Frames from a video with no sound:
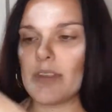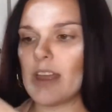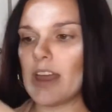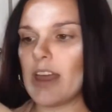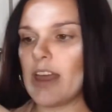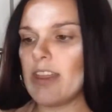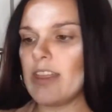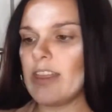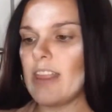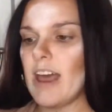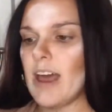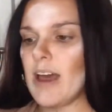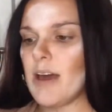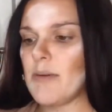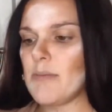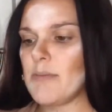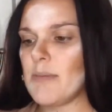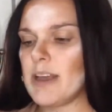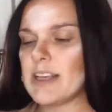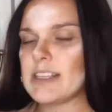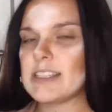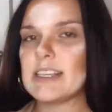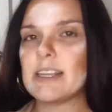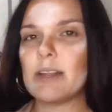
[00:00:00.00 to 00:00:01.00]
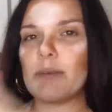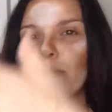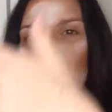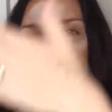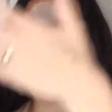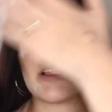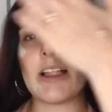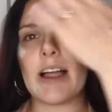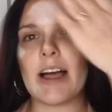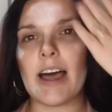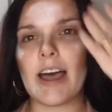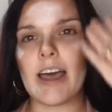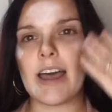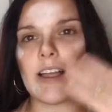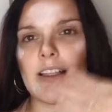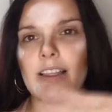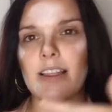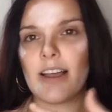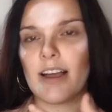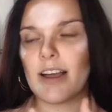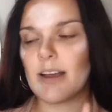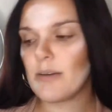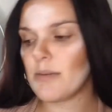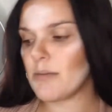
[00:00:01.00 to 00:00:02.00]
And that makes it apply a
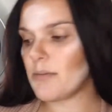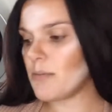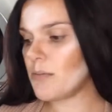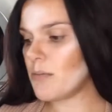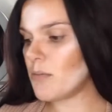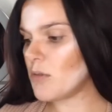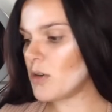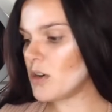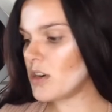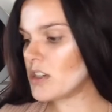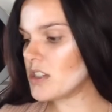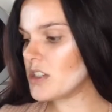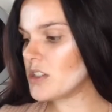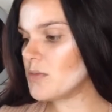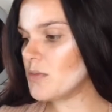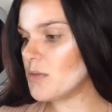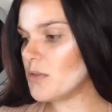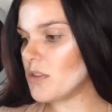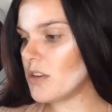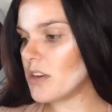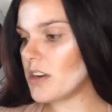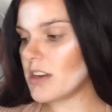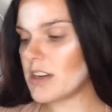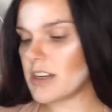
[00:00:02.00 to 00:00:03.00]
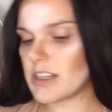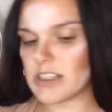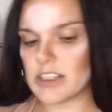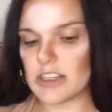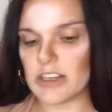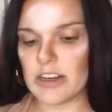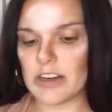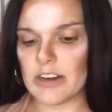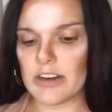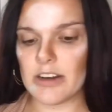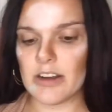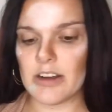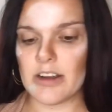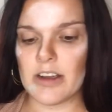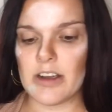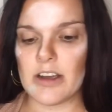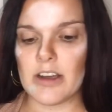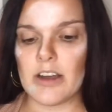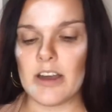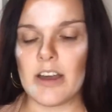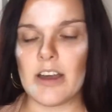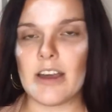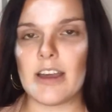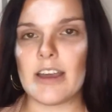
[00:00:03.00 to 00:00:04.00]
lot more smoother because you're
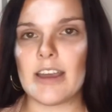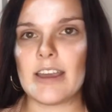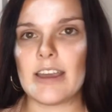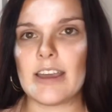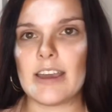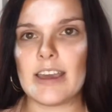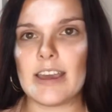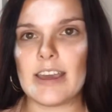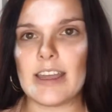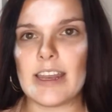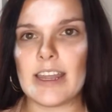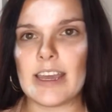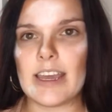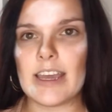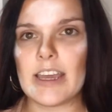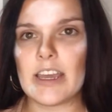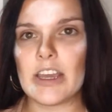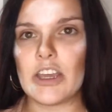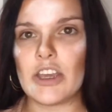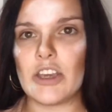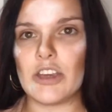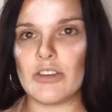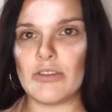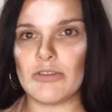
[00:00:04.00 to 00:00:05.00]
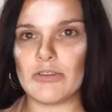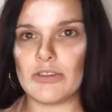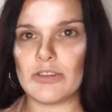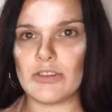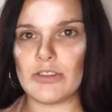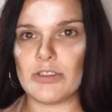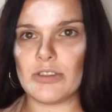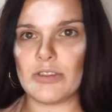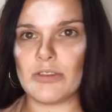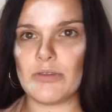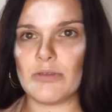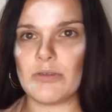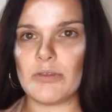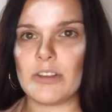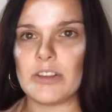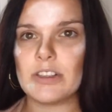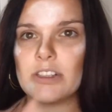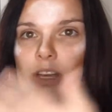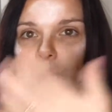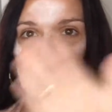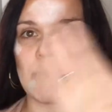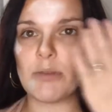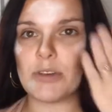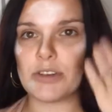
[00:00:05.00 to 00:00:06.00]
getting it used to the
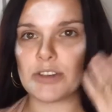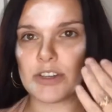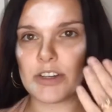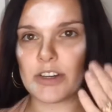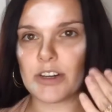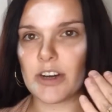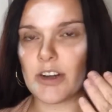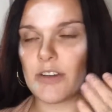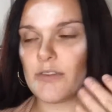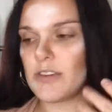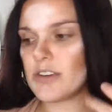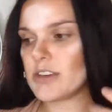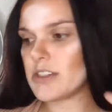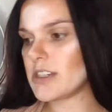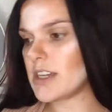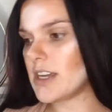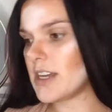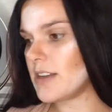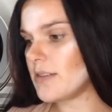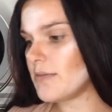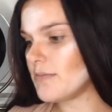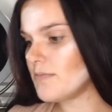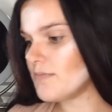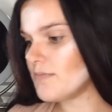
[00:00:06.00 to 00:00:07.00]
temperature of your skin.